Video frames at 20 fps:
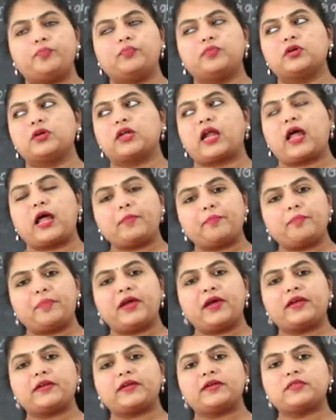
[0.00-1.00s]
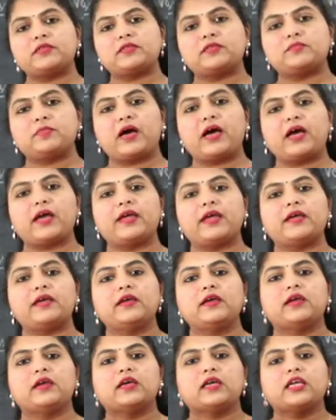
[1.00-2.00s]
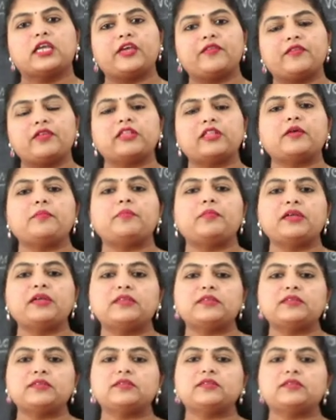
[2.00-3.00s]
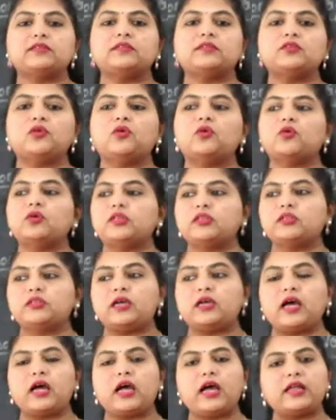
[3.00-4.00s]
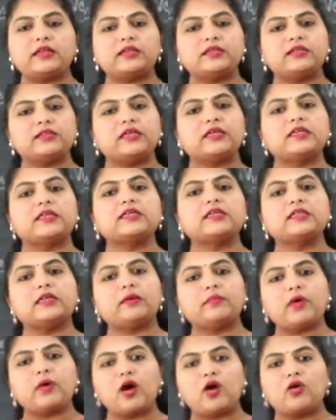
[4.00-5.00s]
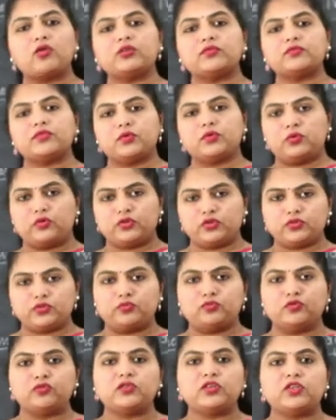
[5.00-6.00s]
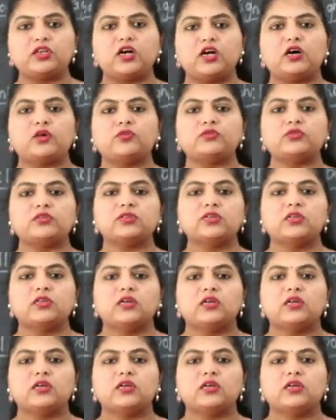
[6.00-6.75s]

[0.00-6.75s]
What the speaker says: grandparents by giving them medicine, holding their hand and taking them out if they want to move around.